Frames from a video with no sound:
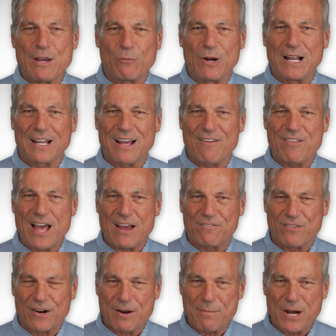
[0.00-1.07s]
We love that
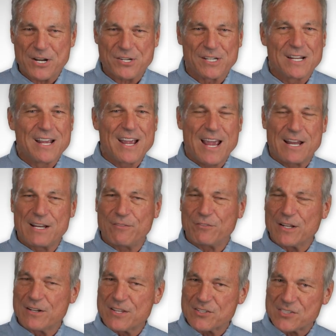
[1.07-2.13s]
very much. And if
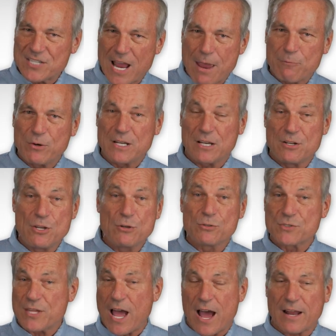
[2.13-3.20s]
they're the same, we can
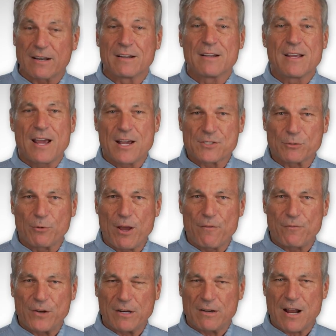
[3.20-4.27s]
use that as a way
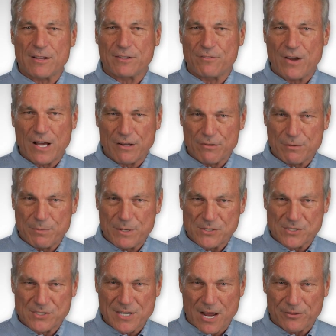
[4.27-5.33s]
of figuring out the value of the
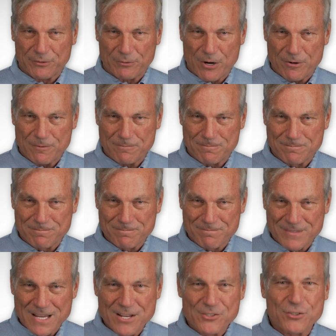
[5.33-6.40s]
business down the road.
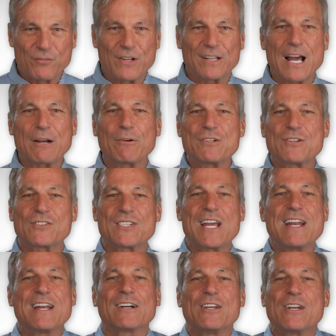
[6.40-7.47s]
So if you like what you've seen
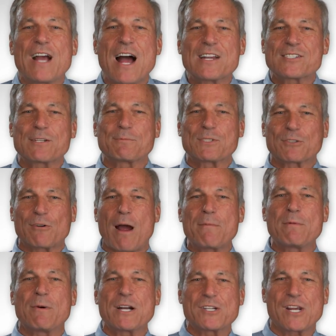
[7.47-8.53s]
here, you guys, subscribe to
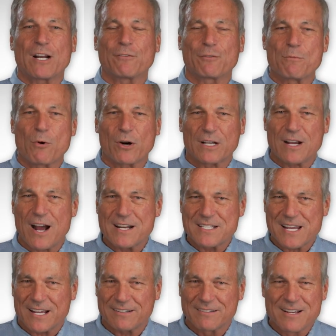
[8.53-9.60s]
my channel for more
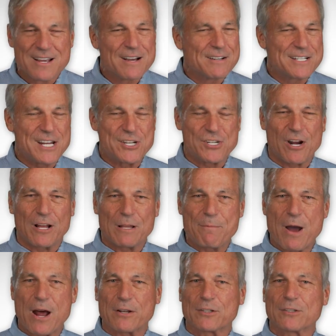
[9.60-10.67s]
content. Teach you all
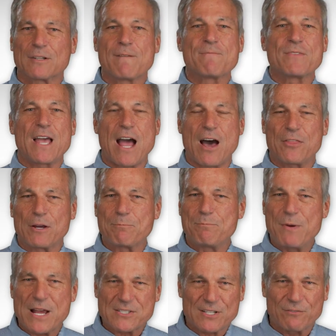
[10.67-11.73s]
about how the
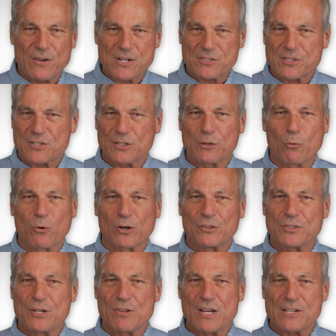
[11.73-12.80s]
best investors in the world
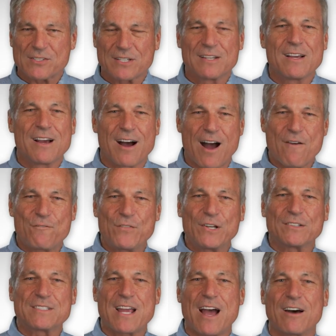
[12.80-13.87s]
do this. I'm
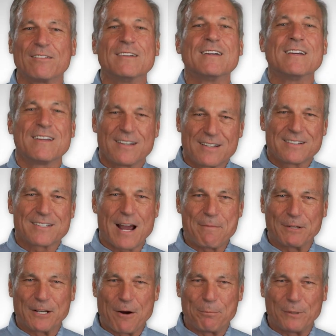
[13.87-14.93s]
Phil Town. Time
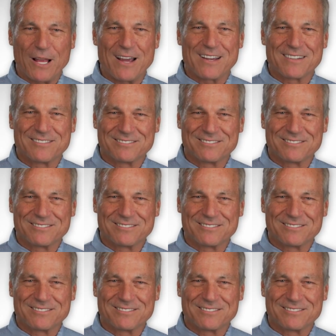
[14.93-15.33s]
to go play.